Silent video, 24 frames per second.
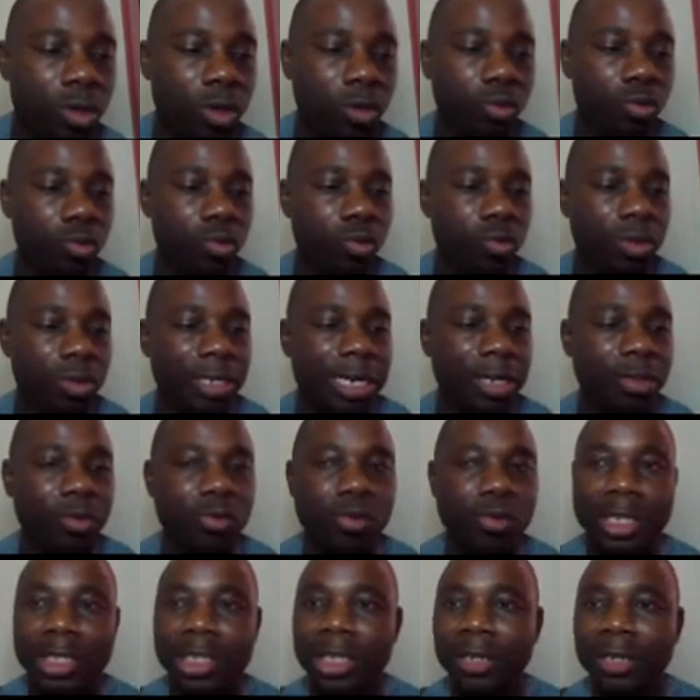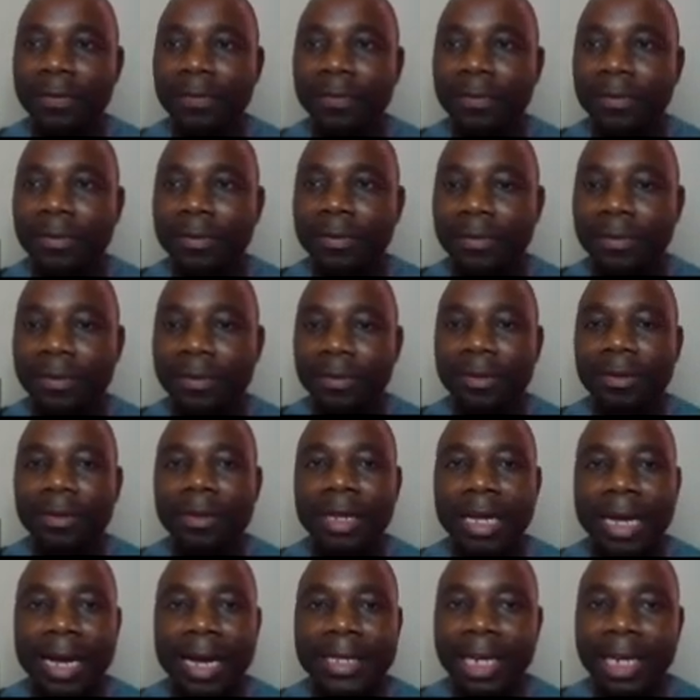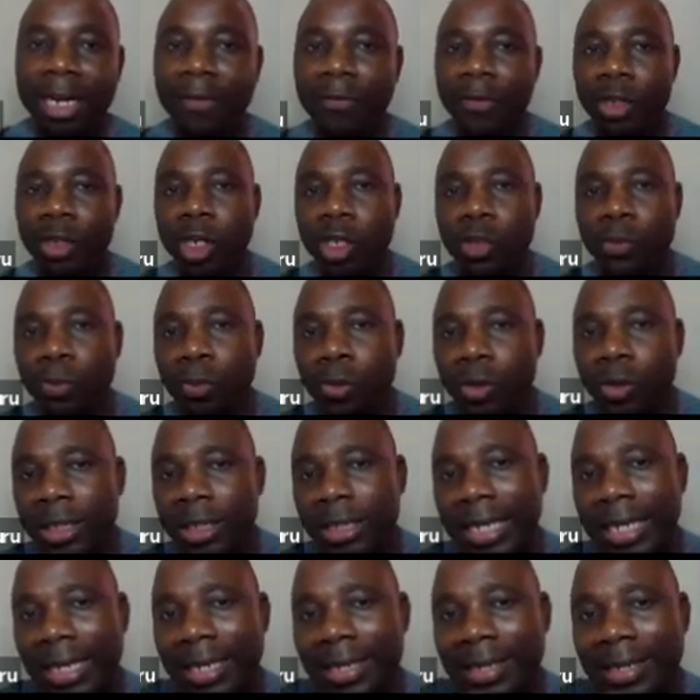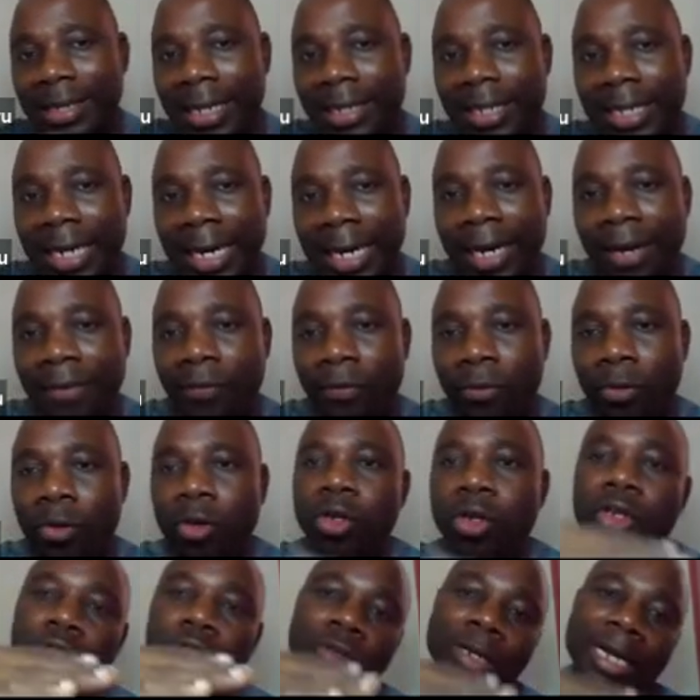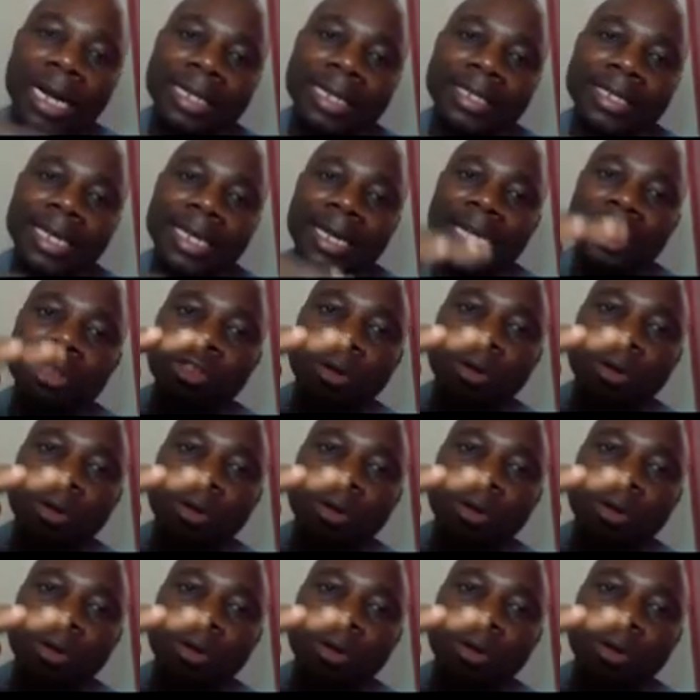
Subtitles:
want to try to achieve. Instead of you just putting it at the central level, you can take it